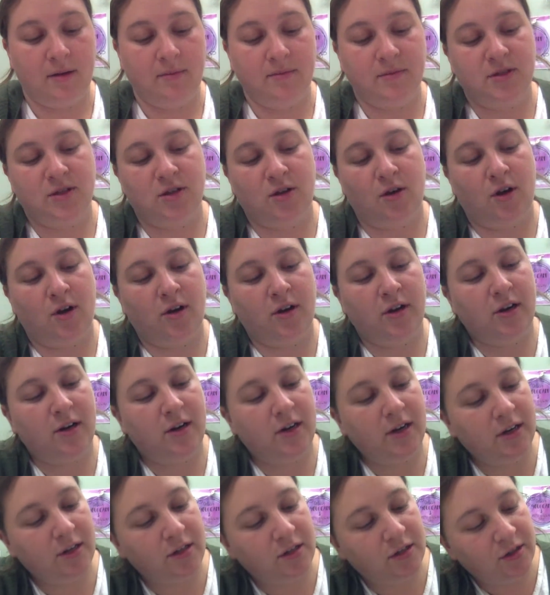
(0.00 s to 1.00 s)
So all you're
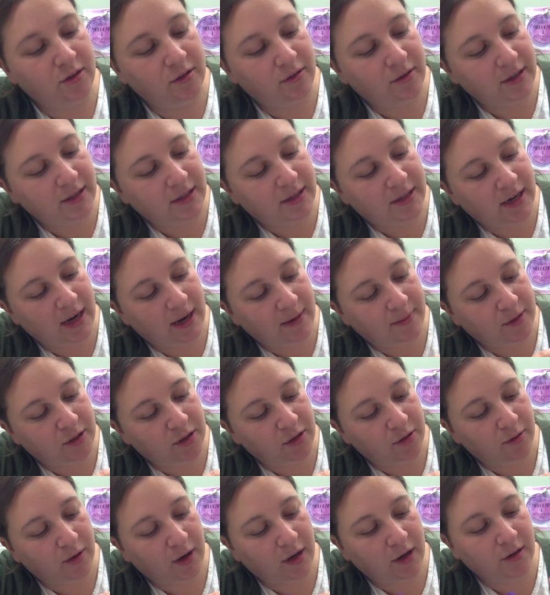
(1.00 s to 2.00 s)
going to do is type
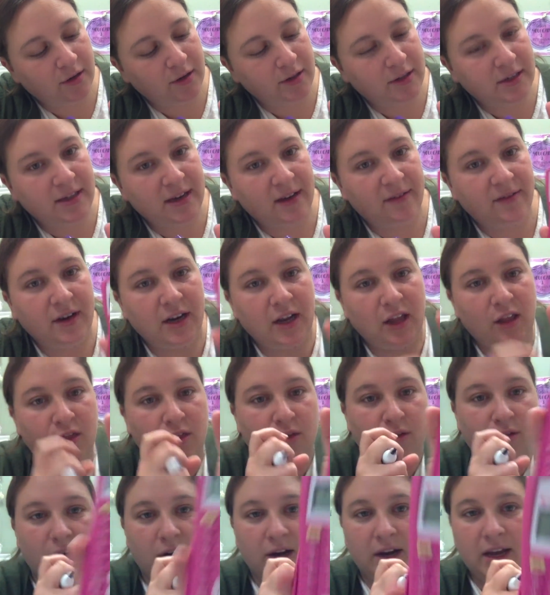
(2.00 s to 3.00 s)

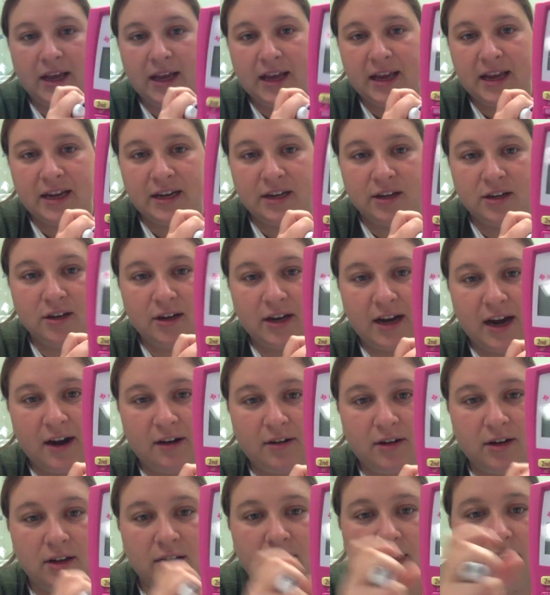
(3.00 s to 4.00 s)
273 in your
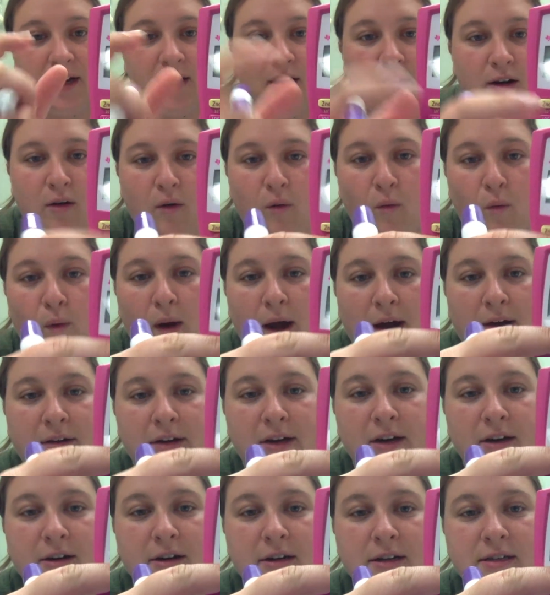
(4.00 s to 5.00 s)
calculator while
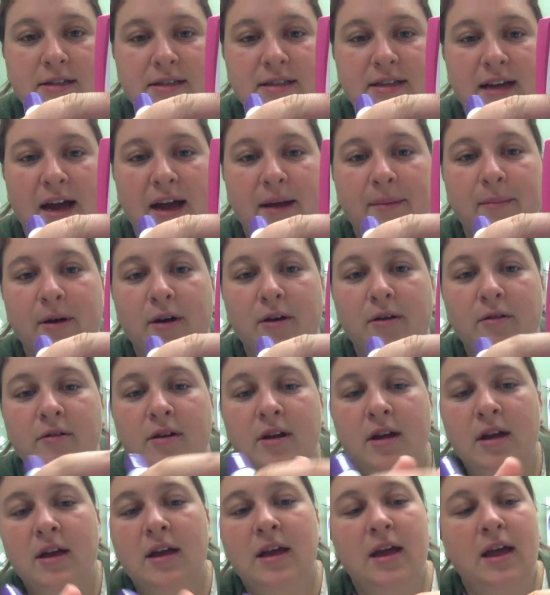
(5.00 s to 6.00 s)
you're in Sci mode,
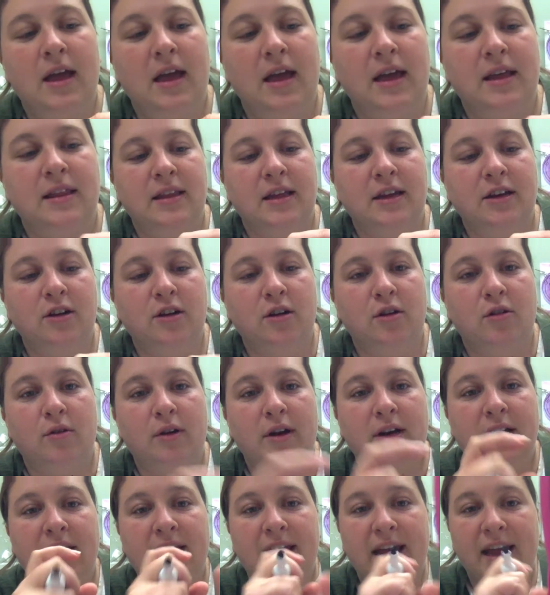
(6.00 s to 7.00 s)
and you're
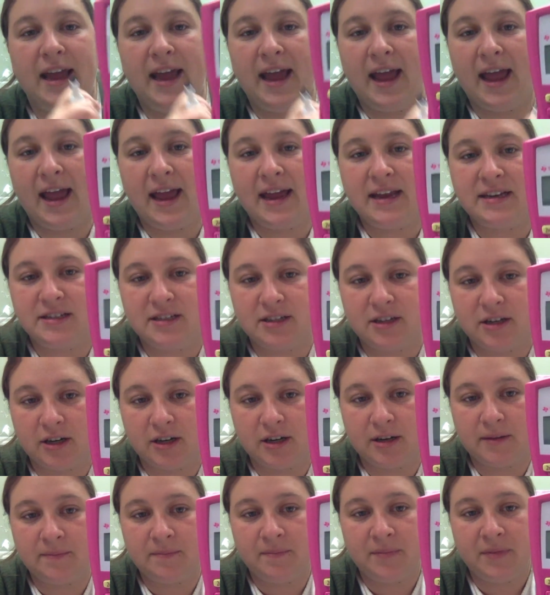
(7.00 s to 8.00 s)
going to hit
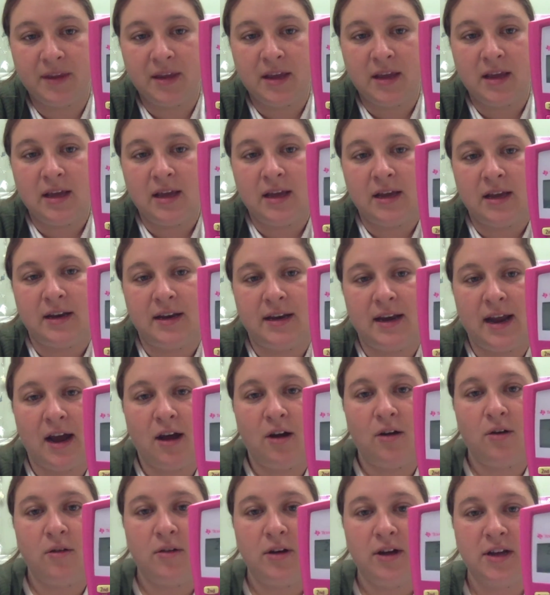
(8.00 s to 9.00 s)
enter.
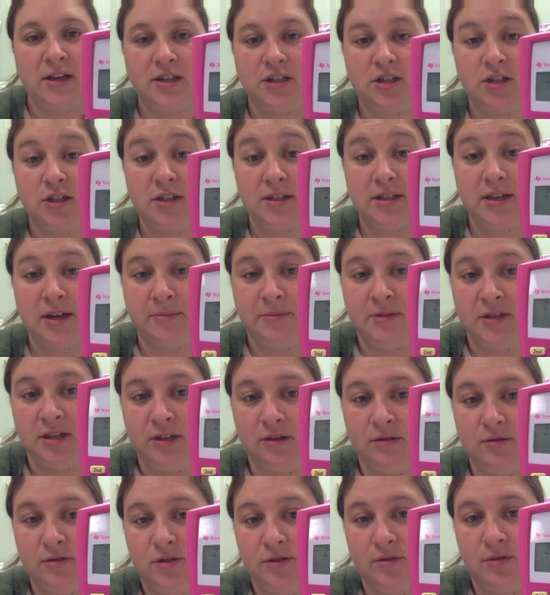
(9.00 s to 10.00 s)
Now it's just up to
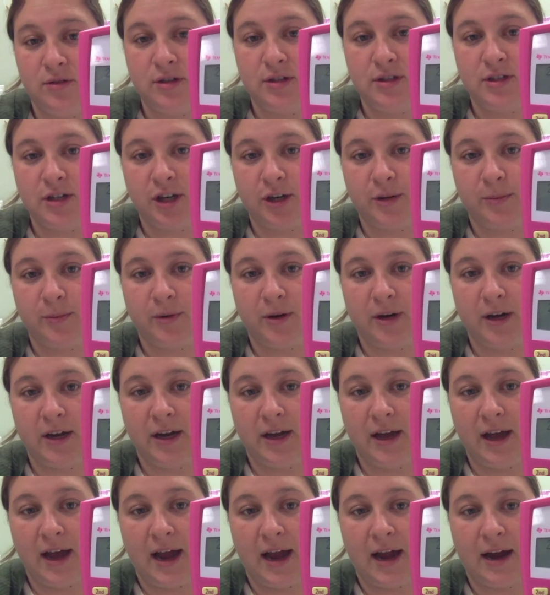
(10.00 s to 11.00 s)
you to
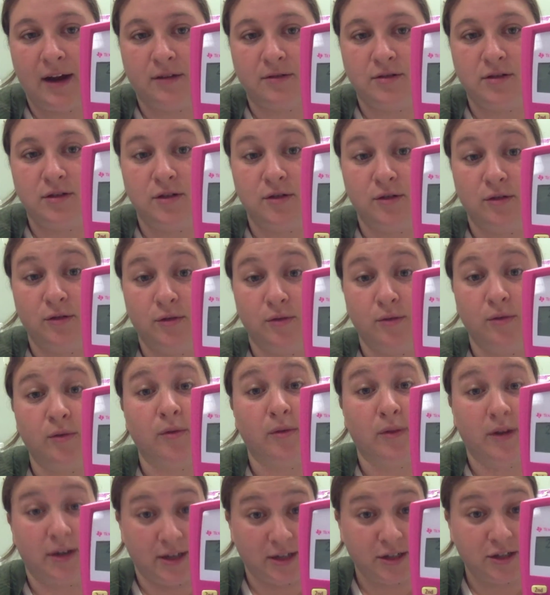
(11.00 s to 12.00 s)
interpret how to
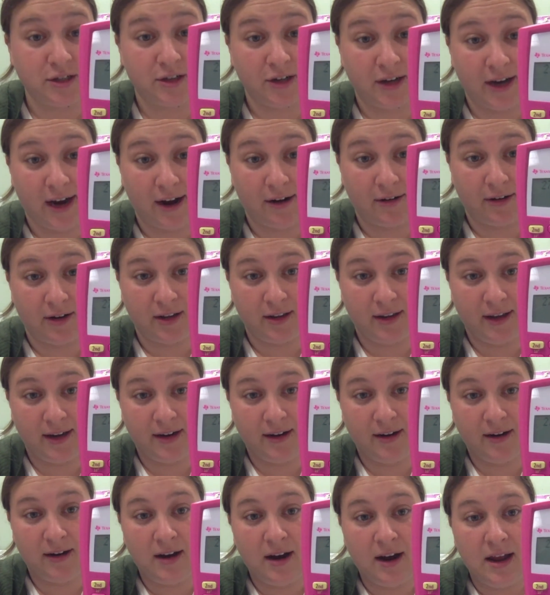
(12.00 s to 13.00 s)
read your
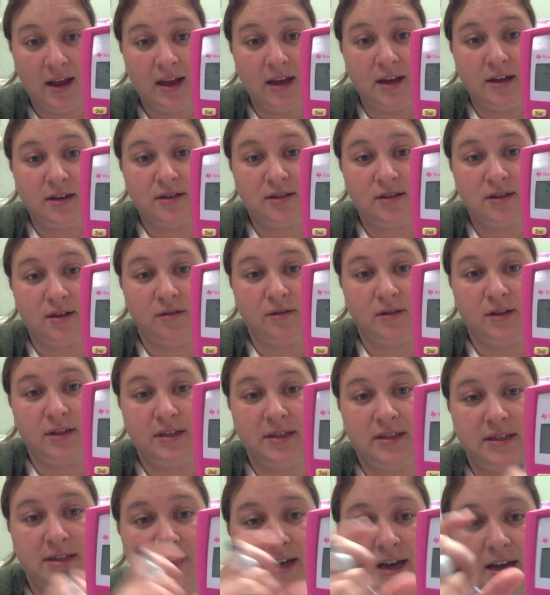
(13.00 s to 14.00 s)
calculator. So
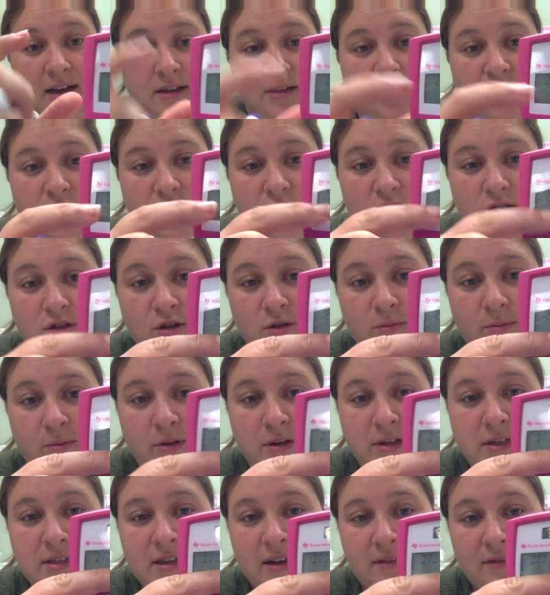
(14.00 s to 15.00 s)
this says
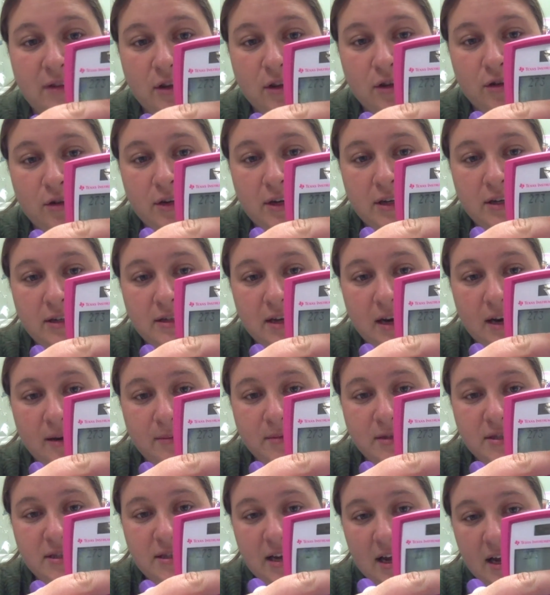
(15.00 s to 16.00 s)
2.73
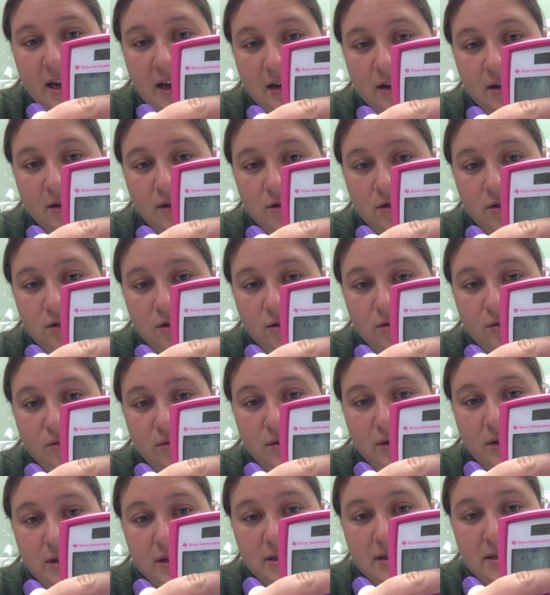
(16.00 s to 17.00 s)
times 10 to
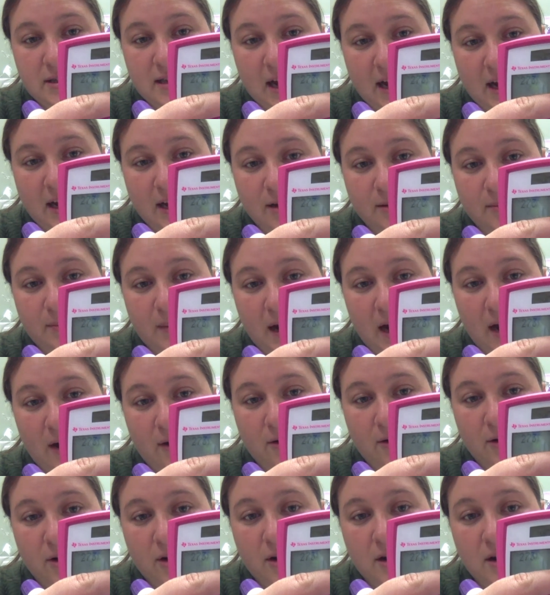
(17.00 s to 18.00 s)
the second
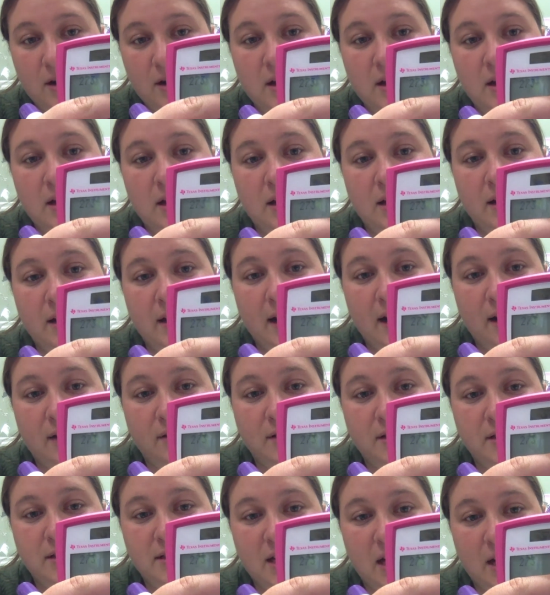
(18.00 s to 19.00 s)
power. Now
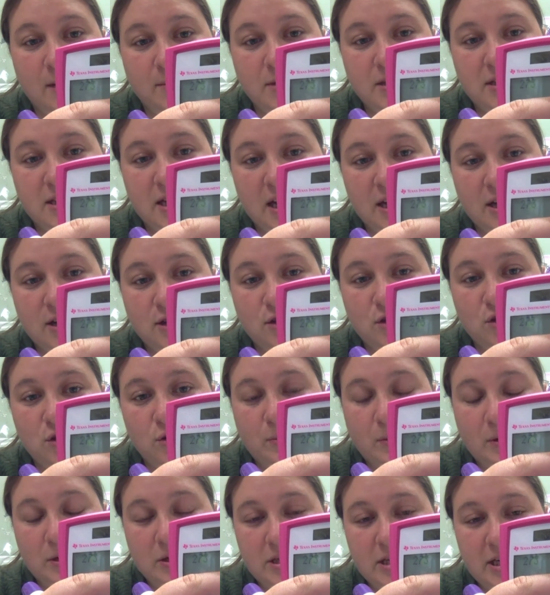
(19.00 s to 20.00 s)
the times 10 is
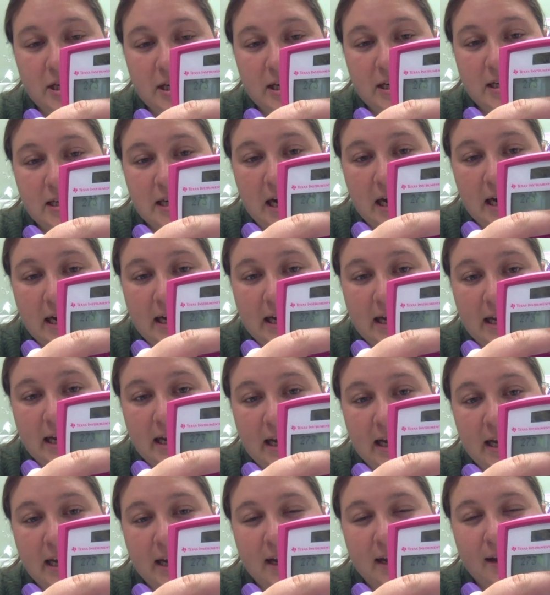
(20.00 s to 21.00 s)
super teeny tiny
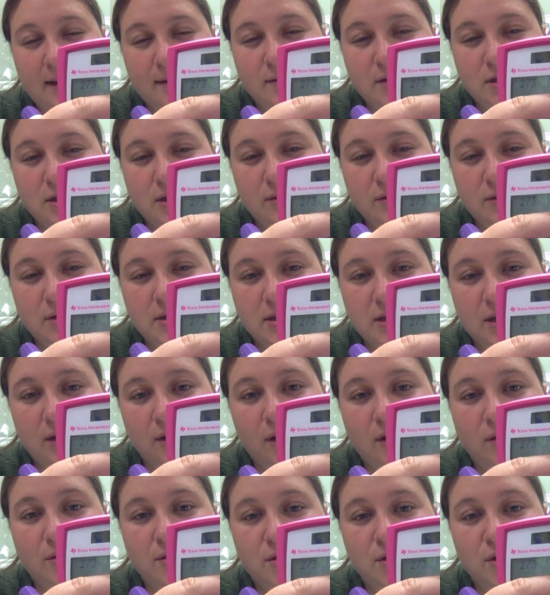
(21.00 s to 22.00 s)
and it gives you a
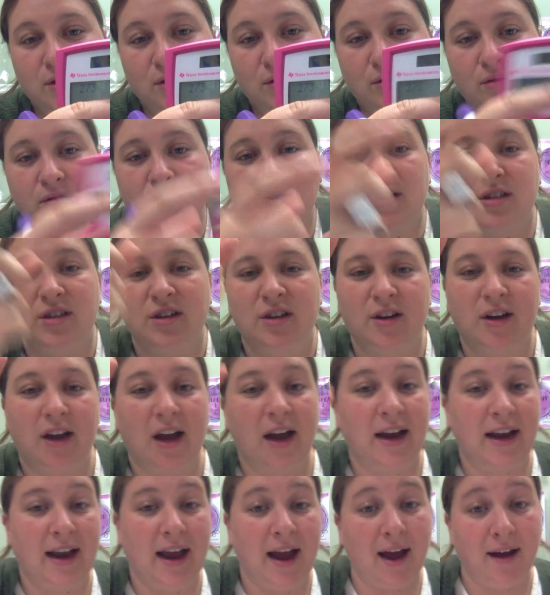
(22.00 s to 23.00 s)
0 too, so you
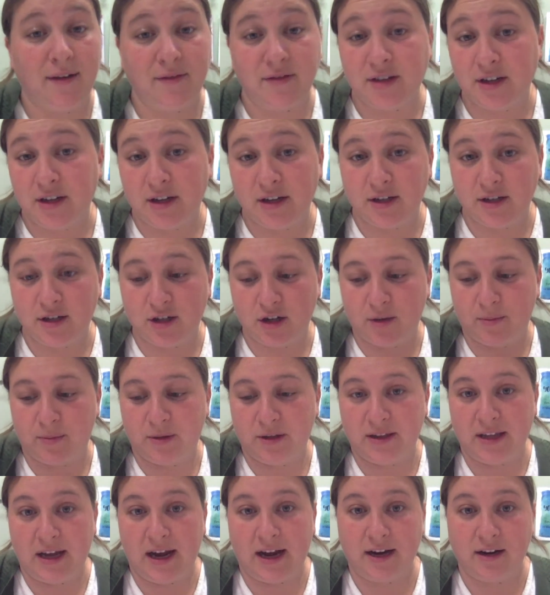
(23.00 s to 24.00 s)
kind of have to
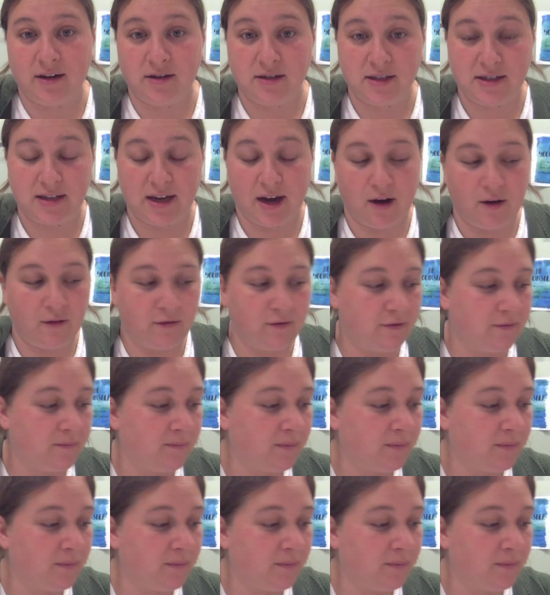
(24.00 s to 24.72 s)
interpret that yourself.